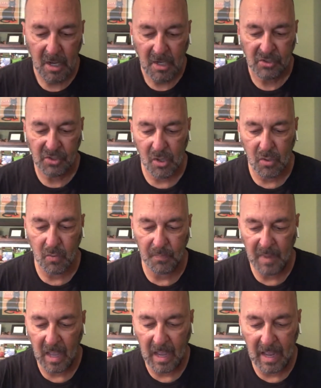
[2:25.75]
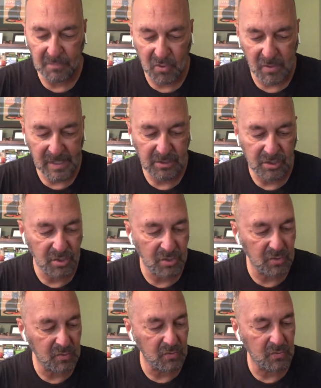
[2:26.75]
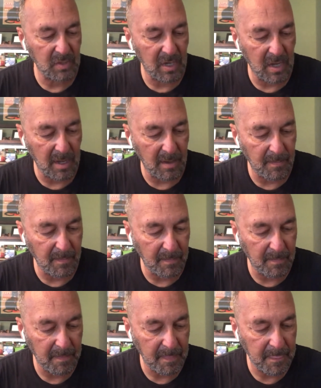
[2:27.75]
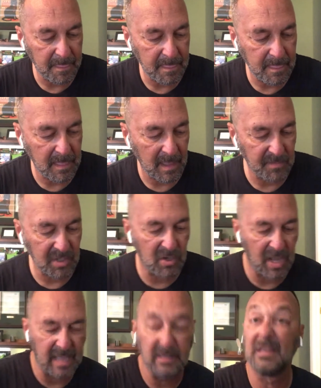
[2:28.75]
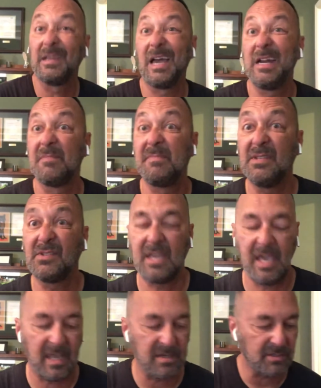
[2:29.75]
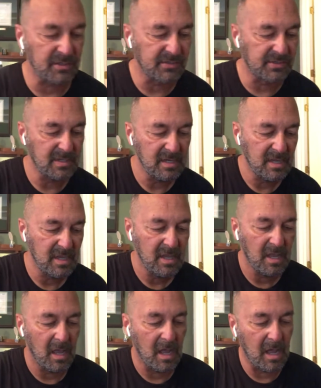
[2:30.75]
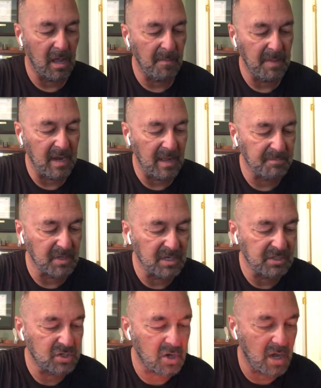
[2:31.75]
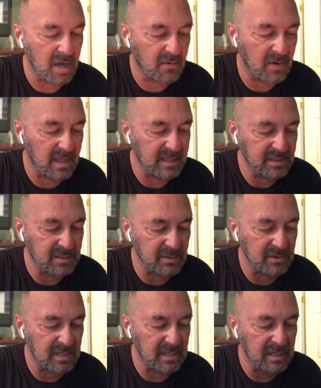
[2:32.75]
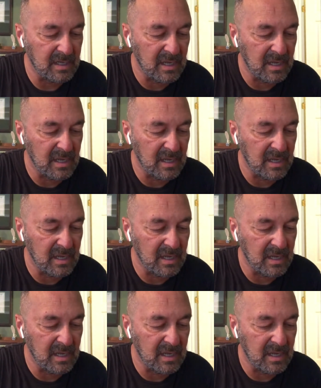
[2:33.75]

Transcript: So I'm going to go ahead and light up these candles, and I'm going to talk while I do it.